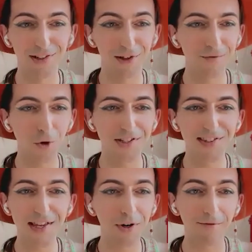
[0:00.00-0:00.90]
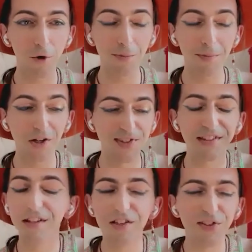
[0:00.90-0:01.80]
Looking forward to seeing what everyone builds.
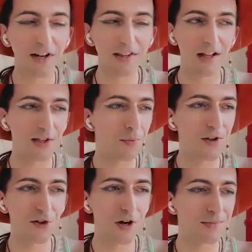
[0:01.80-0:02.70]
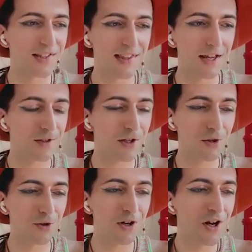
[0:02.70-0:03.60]
And sorry, the last postscript is that if
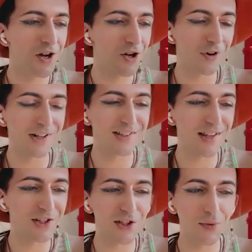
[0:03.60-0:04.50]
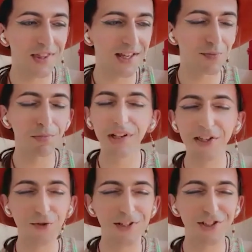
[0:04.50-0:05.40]
you run into issues with this,
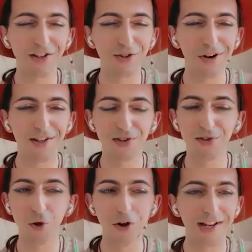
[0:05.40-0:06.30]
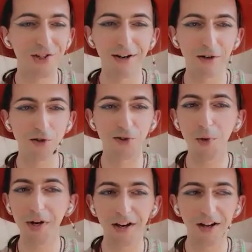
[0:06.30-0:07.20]
please reach out to us, Zora Engineering on
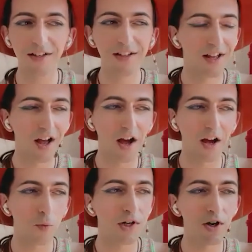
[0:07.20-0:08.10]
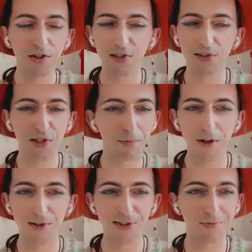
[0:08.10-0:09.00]
Twitter. We're not just
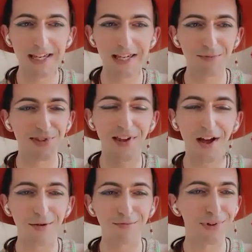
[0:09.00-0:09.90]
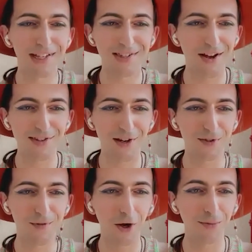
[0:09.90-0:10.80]
shitposts and memes. Please ask us
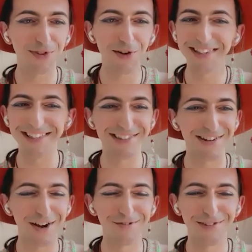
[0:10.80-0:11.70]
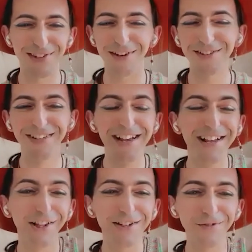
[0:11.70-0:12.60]
for help doing that stuff. So
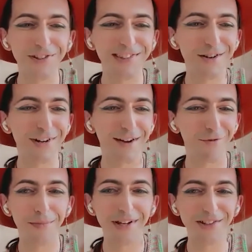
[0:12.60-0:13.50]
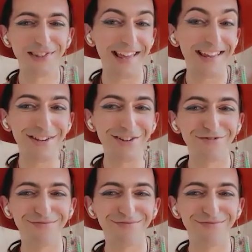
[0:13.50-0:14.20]
looking forward to seeing what everyone builds. Thank you.